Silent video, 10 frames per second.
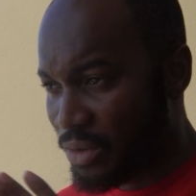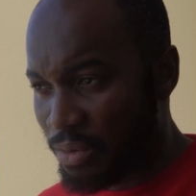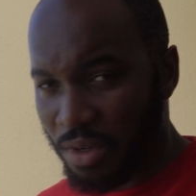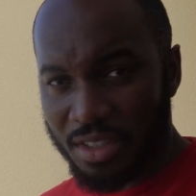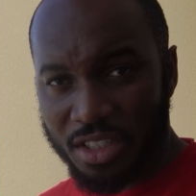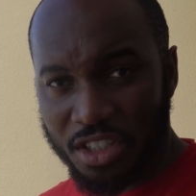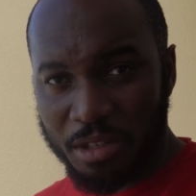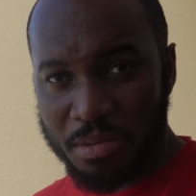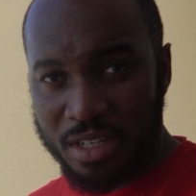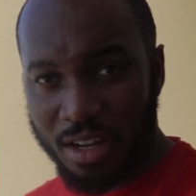Once it
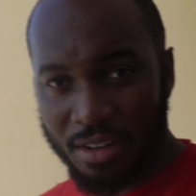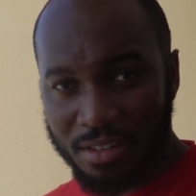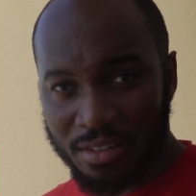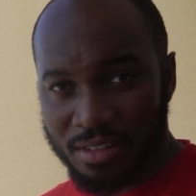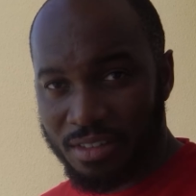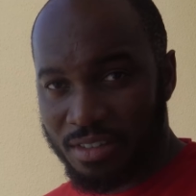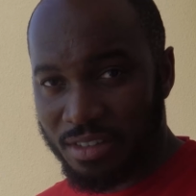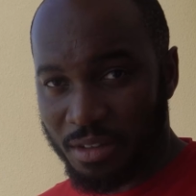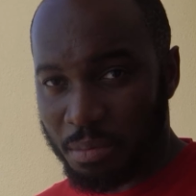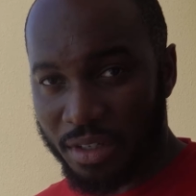ships out,
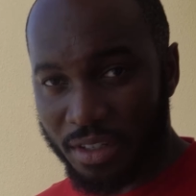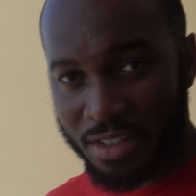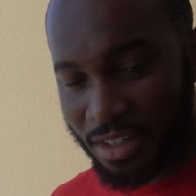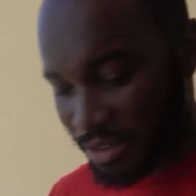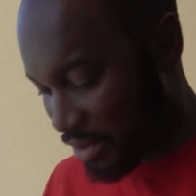your bill's on the